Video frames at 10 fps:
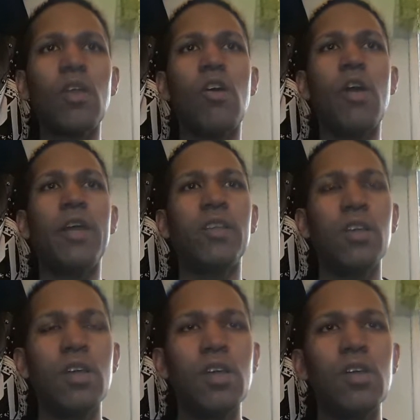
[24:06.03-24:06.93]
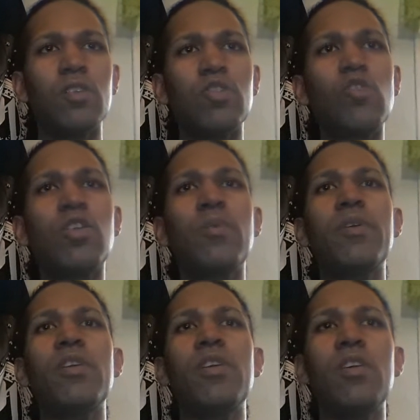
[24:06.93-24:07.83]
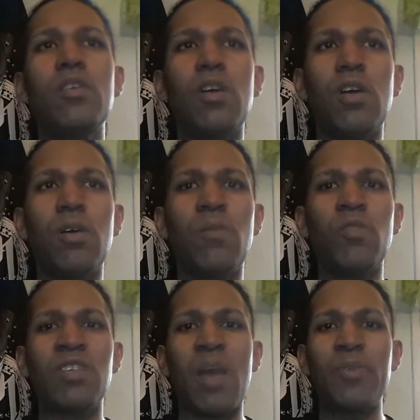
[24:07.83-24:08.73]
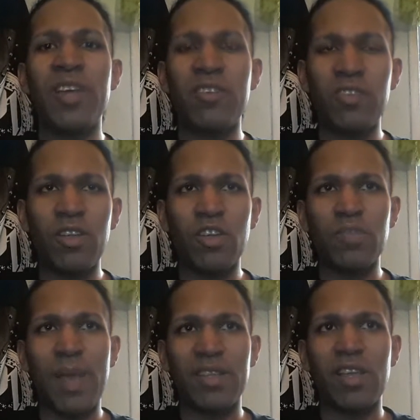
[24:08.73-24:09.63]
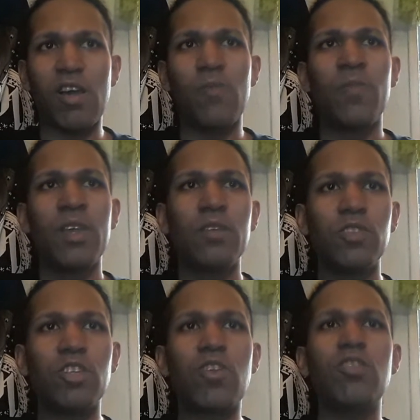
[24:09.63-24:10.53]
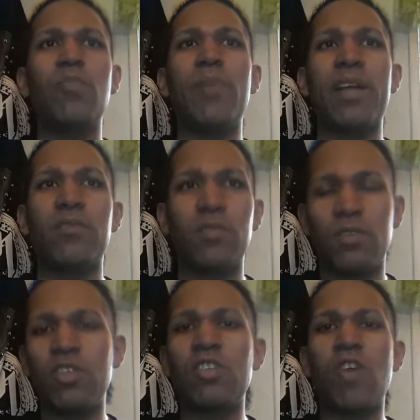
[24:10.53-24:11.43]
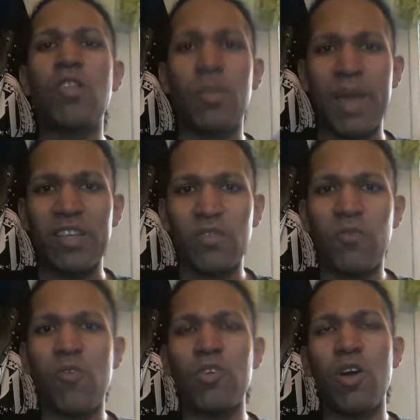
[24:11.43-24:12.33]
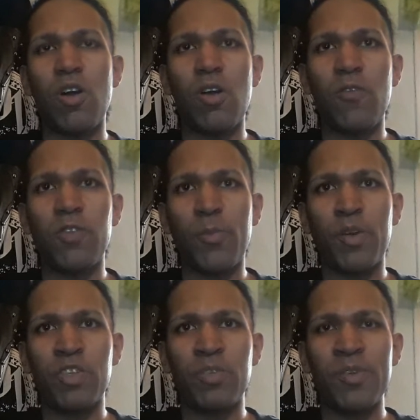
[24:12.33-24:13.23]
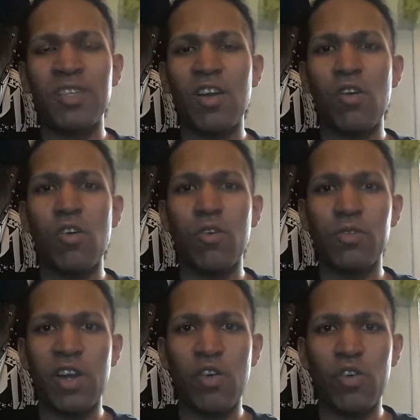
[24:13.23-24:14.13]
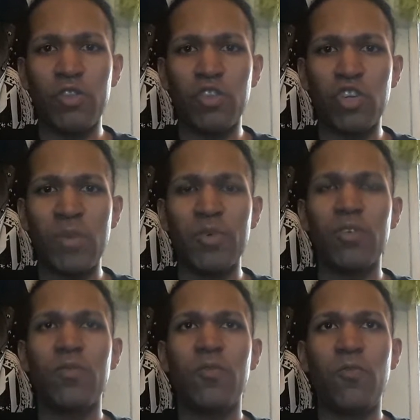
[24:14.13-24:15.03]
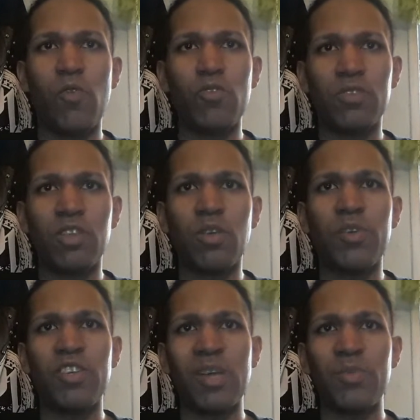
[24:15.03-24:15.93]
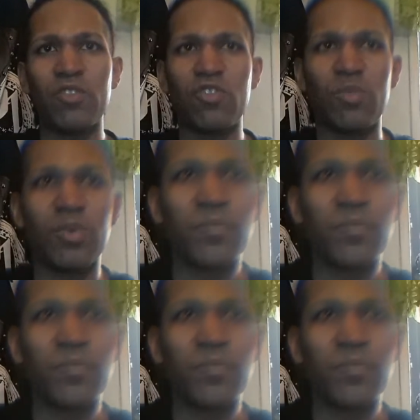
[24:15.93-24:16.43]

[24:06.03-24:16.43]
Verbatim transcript: All right, so WWE uh, was advertising on SmackDown this gauntlet match, this gauntlet match for the uh, for the participants that are that are in the chamber for the WWE Championship.